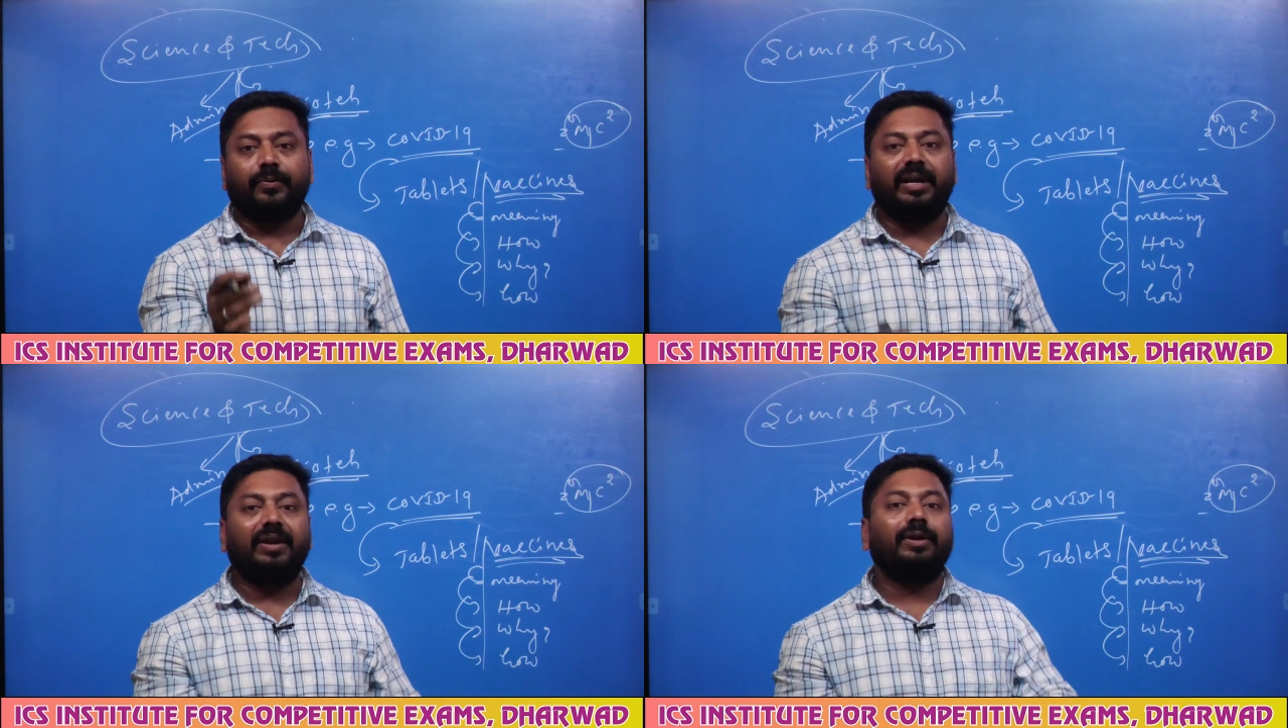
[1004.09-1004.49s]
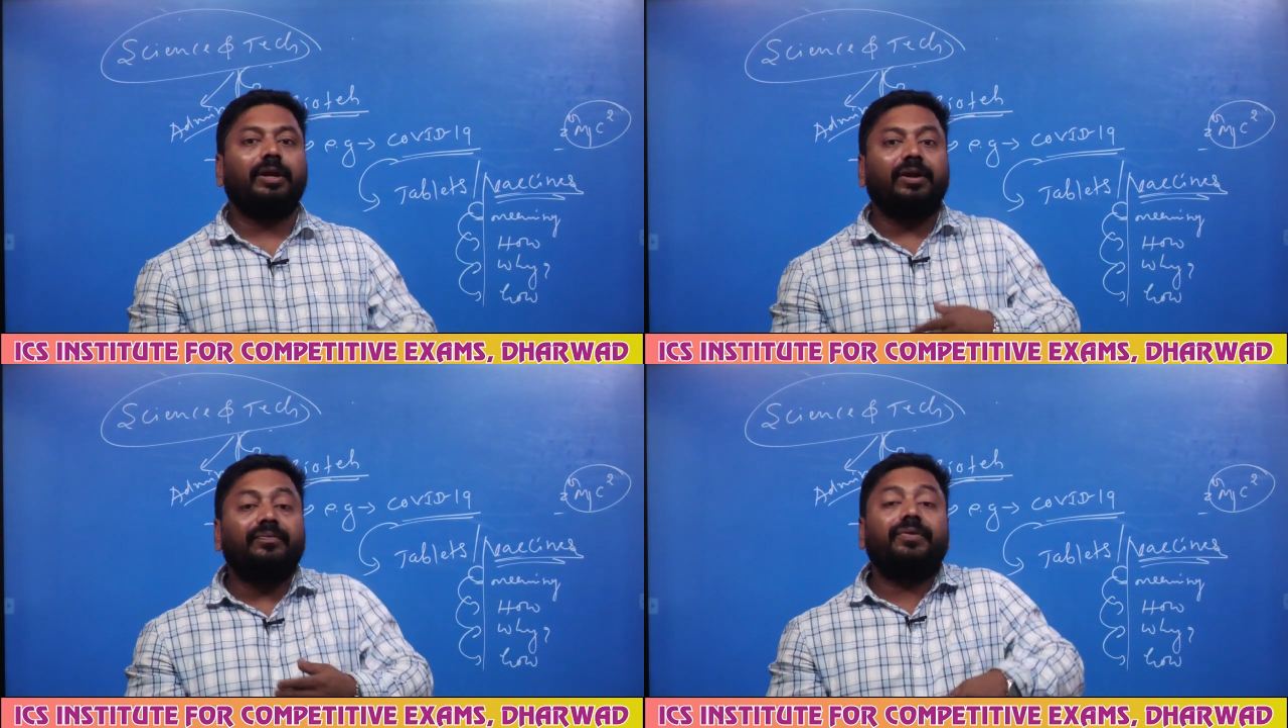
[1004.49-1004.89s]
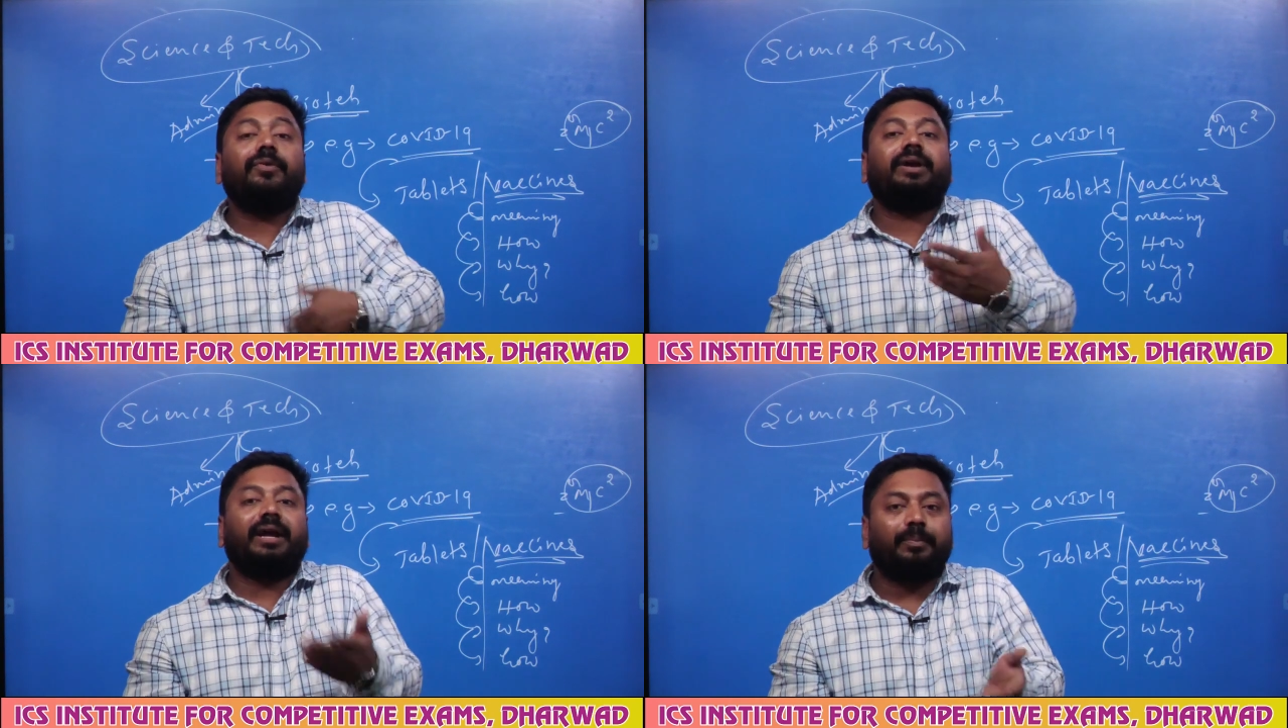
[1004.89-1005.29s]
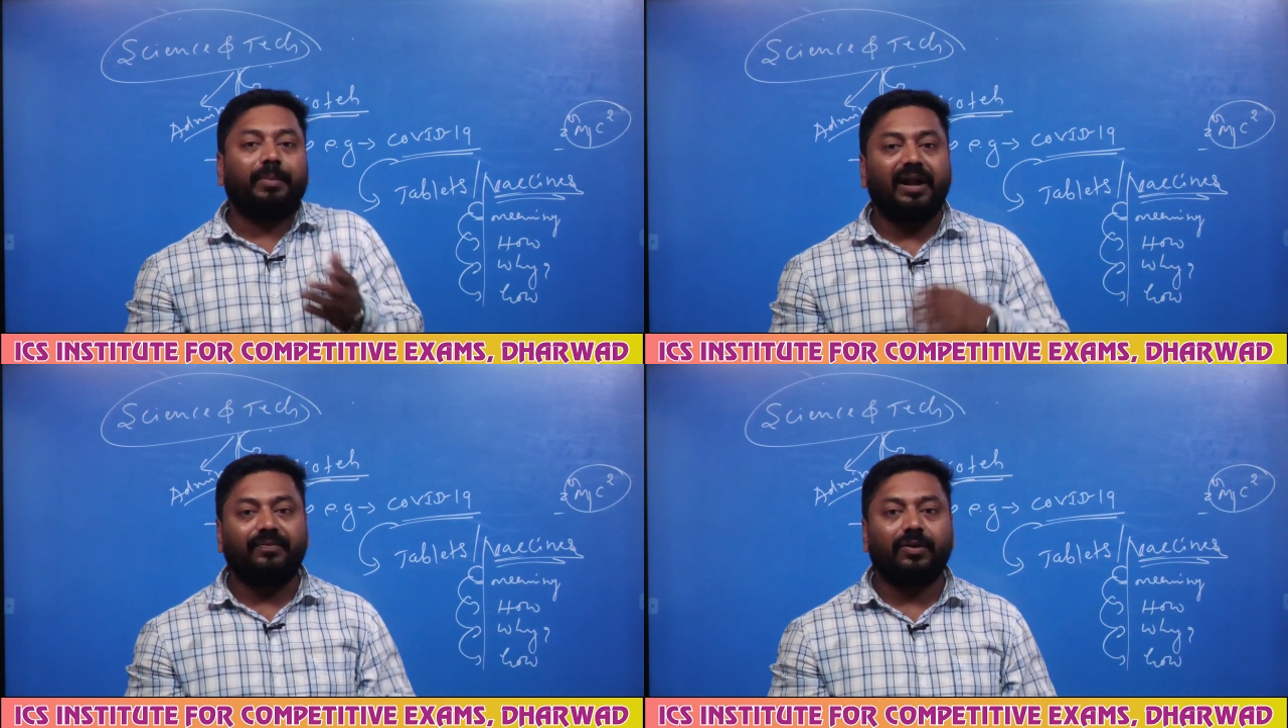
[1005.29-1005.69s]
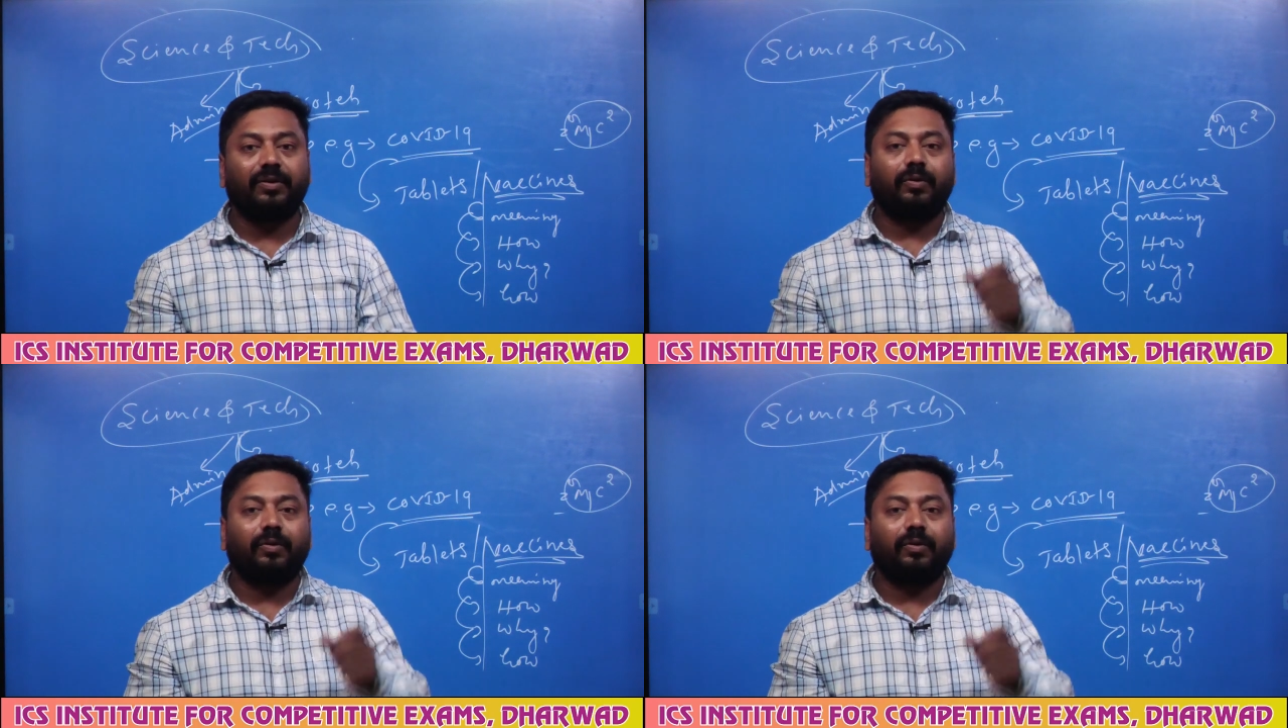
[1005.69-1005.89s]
If you get mild fever,